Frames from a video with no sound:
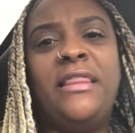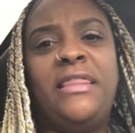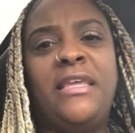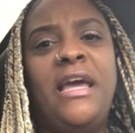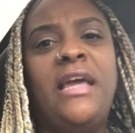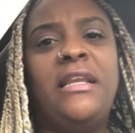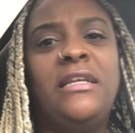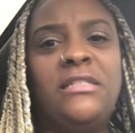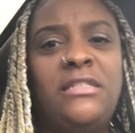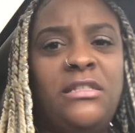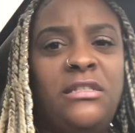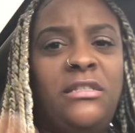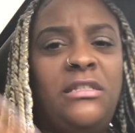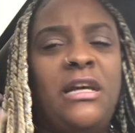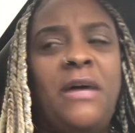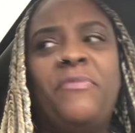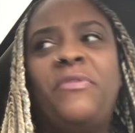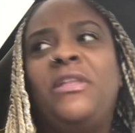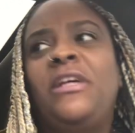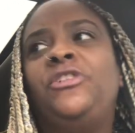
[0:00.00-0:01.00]
thing. This is
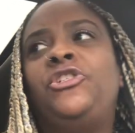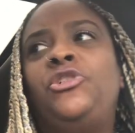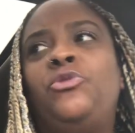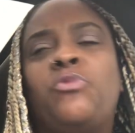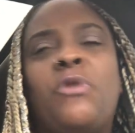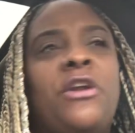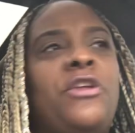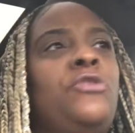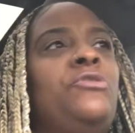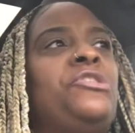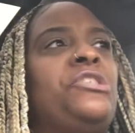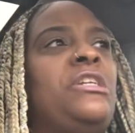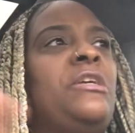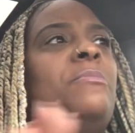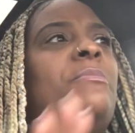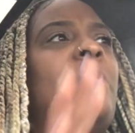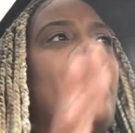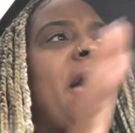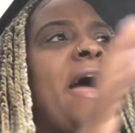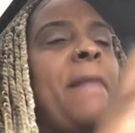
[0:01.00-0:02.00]
something that you run. You should
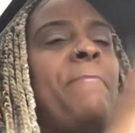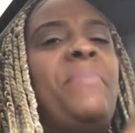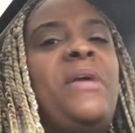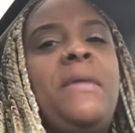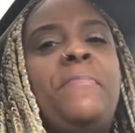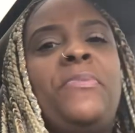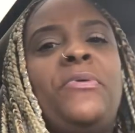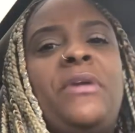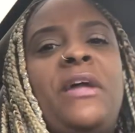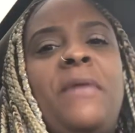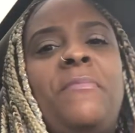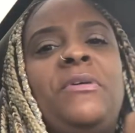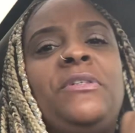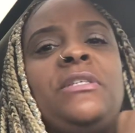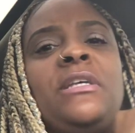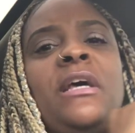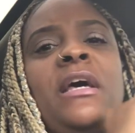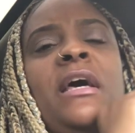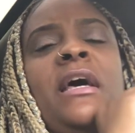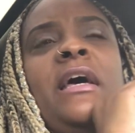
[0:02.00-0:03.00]
have had people that
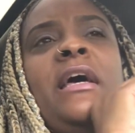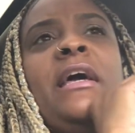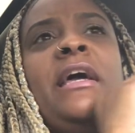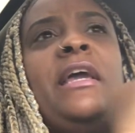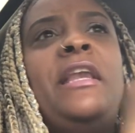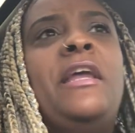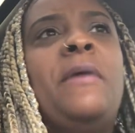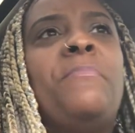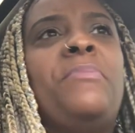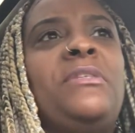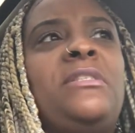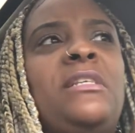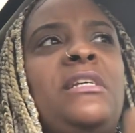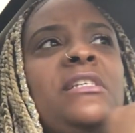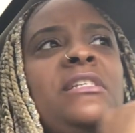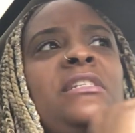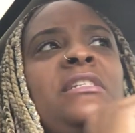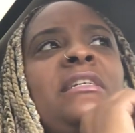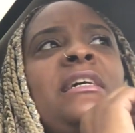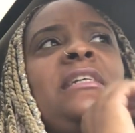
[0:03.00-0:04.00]
was in them
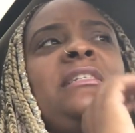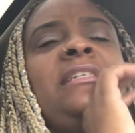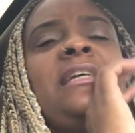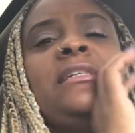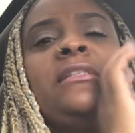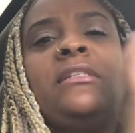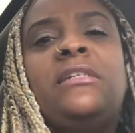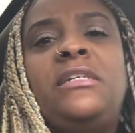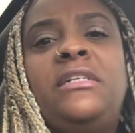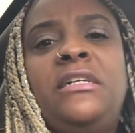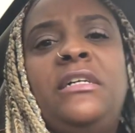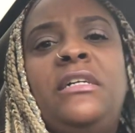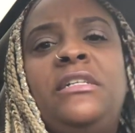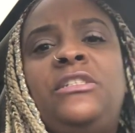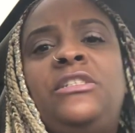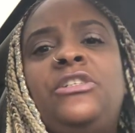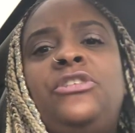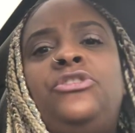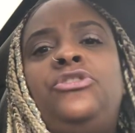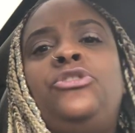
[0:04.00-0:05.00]
positions that's
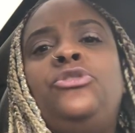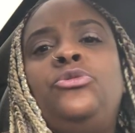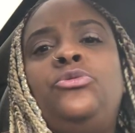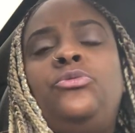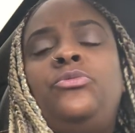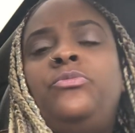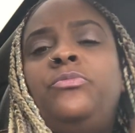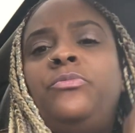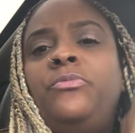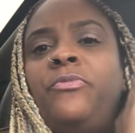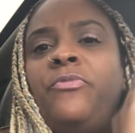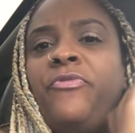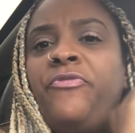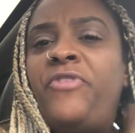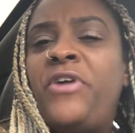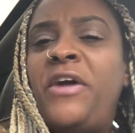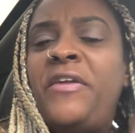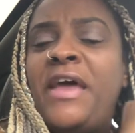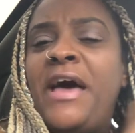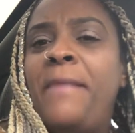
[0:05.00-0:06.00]
good to do
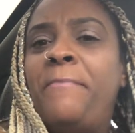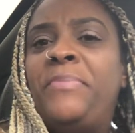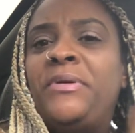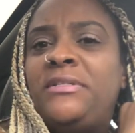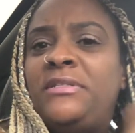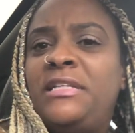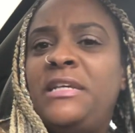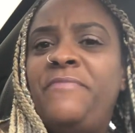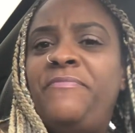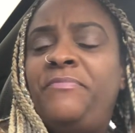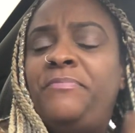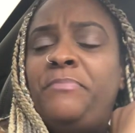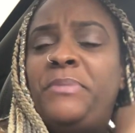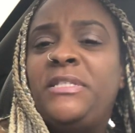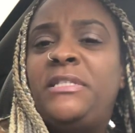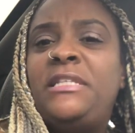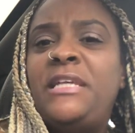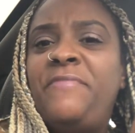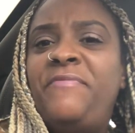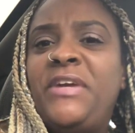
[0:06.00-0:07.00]
for that
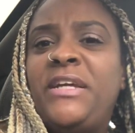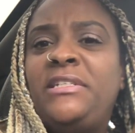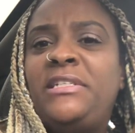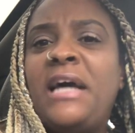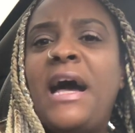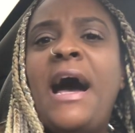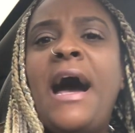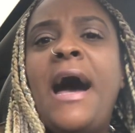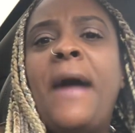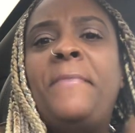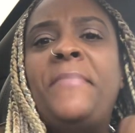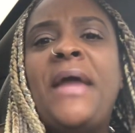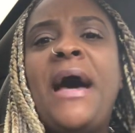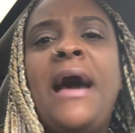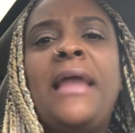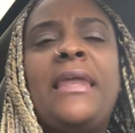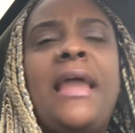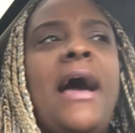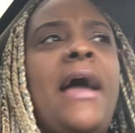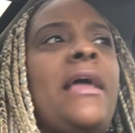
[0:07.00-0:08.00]
specific job,
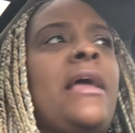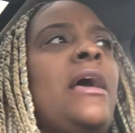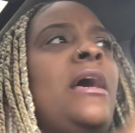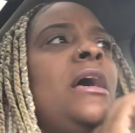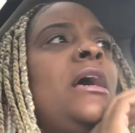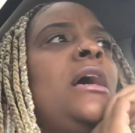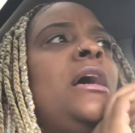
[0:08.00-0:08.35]
not like